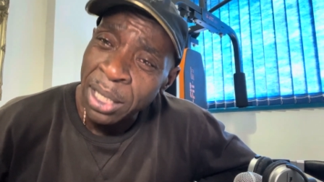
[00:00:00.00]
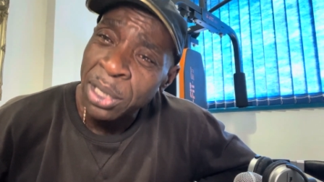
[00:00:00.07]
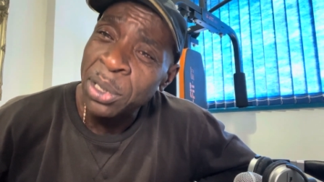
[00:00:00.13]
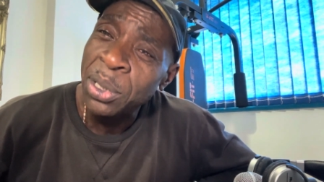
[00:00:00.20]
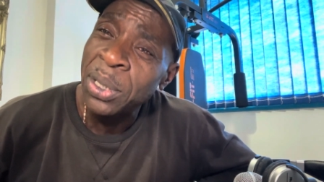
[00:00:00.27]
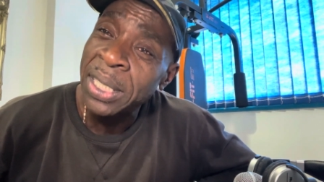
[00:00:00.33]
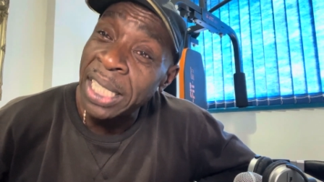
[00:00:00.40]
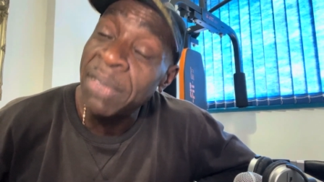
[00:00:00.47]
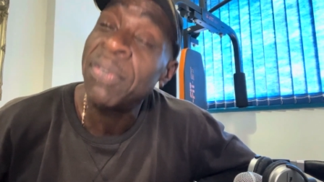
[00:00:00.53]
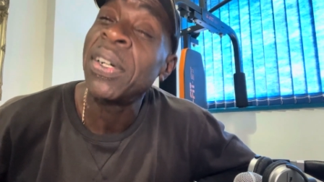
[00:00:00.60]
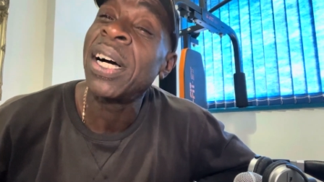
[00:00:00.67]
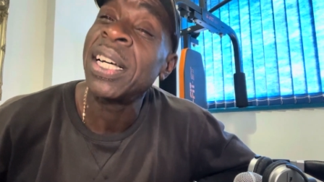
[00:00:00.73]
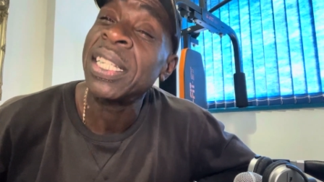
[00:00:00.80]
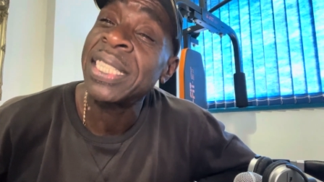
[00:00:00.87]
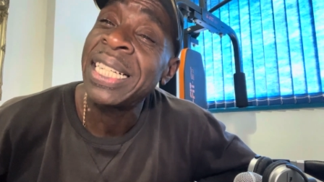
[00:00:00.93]
to give
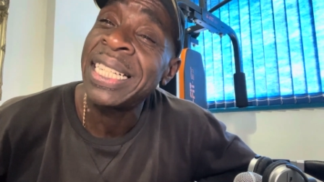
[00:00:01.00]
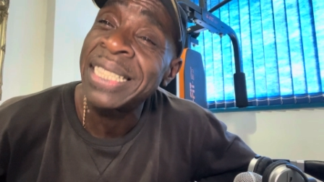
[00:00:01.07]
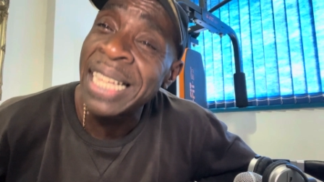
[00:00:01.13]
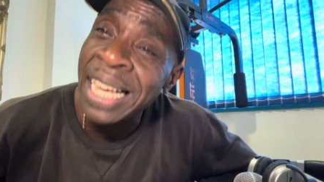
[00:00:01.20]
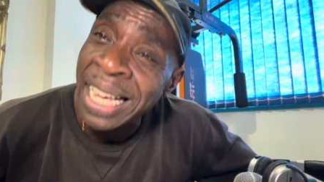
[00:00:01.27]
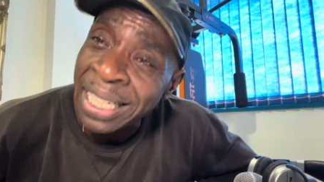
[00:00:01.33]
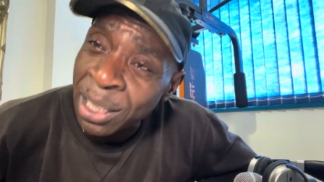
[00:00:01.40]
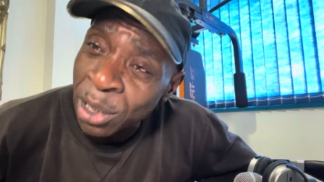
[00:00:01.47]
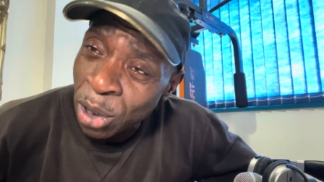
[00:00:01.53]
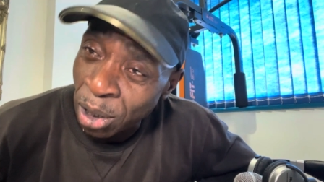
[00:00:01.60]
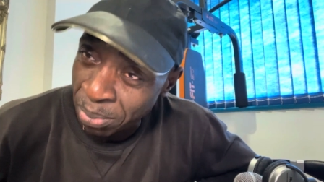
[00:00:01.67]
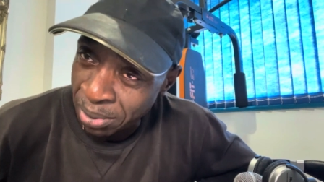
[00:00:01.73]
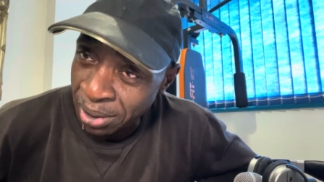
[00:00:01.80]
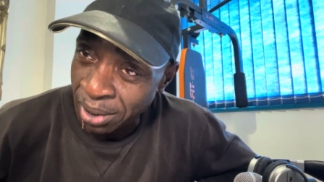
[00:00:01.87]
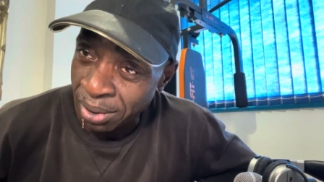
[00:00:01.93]
us his
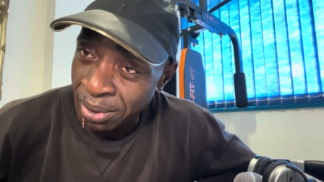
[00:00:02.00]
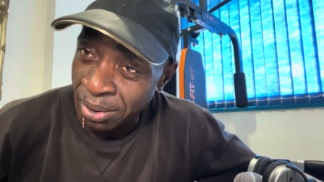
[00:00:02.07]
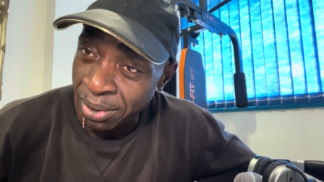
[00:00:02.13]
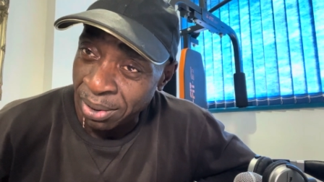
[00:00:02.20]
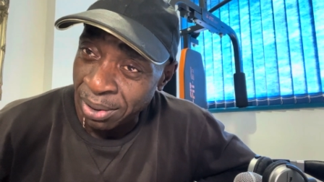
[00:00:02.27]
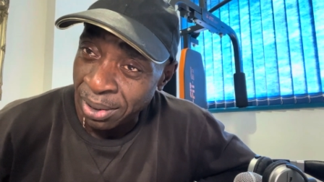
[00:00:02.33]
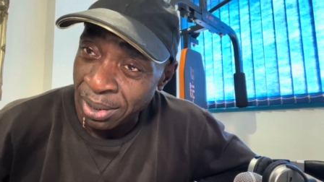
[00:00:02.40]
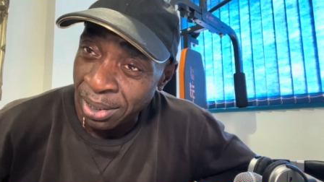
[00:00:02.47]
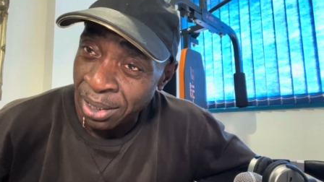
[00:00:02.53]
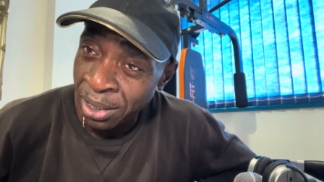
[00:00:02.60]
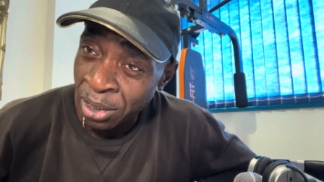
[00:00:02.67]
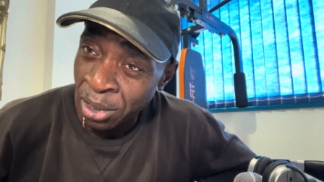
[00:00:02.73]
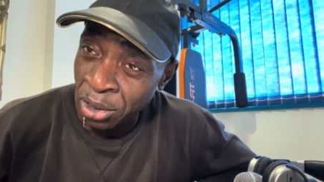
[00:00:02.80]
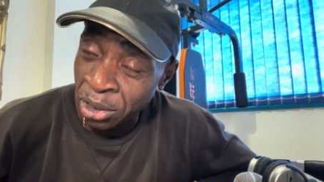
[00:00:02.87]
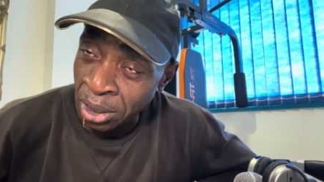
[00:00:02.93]
helicopter.
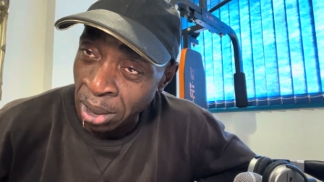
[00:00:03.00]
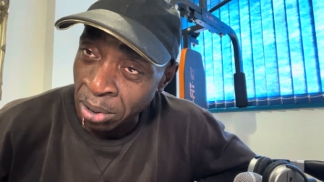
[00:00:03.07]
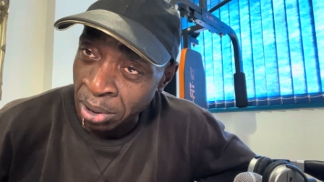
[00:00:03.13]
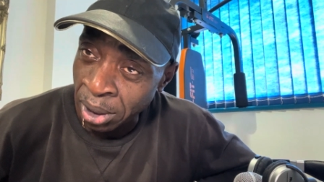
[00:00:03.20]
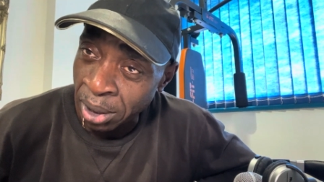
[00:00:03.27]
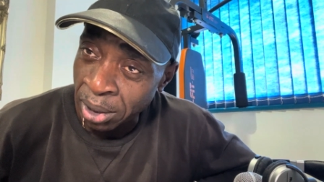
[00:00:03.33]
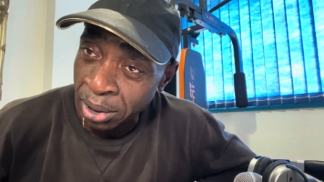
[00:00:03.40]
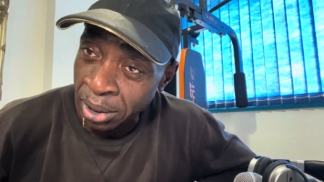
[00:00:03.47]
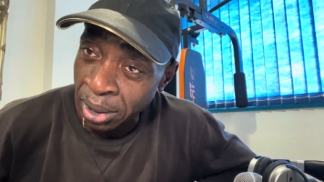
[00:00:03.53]
Because, you know, the